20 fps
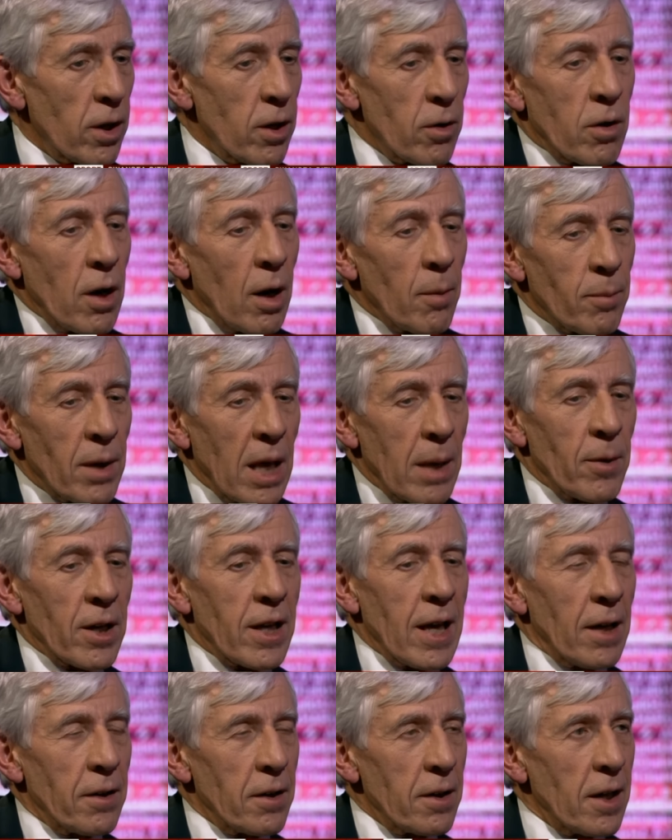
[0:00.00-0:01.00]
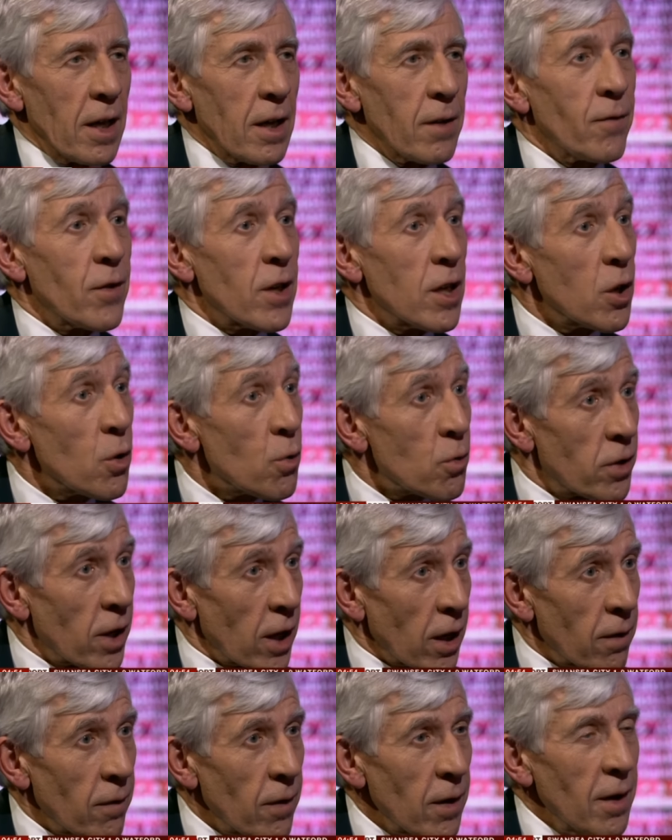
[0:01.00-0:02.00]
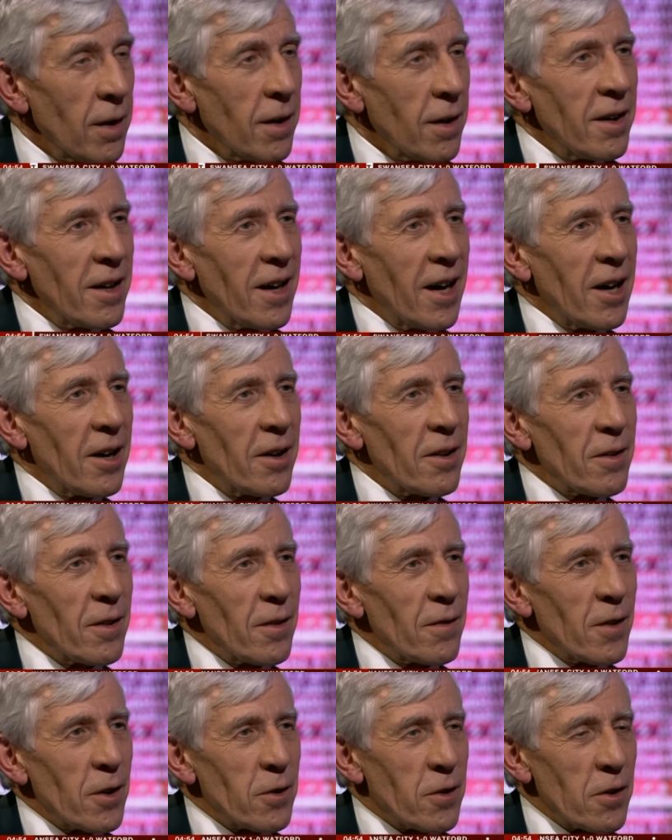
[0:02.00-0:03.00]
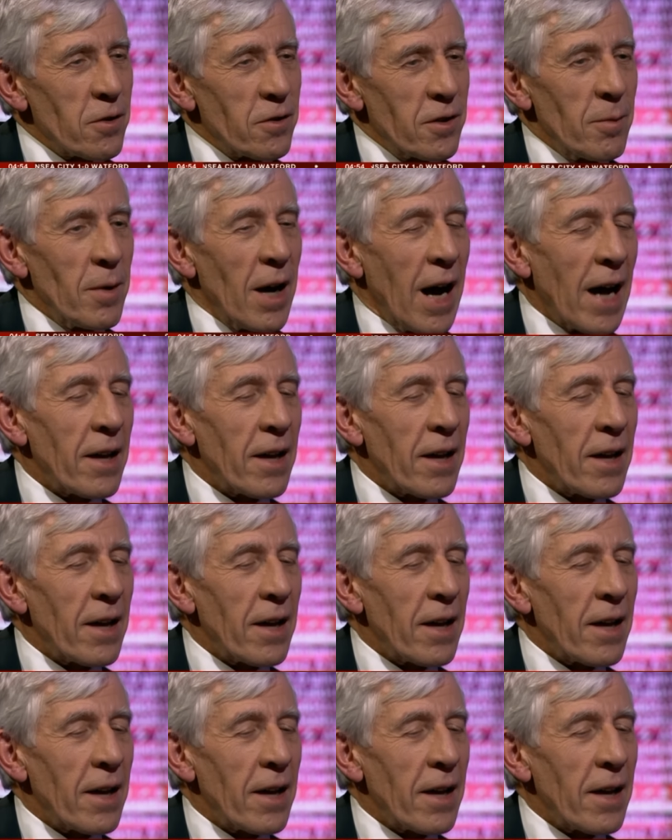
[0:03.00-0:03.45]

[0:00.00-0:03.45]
And you can't blame a candidate for using the system.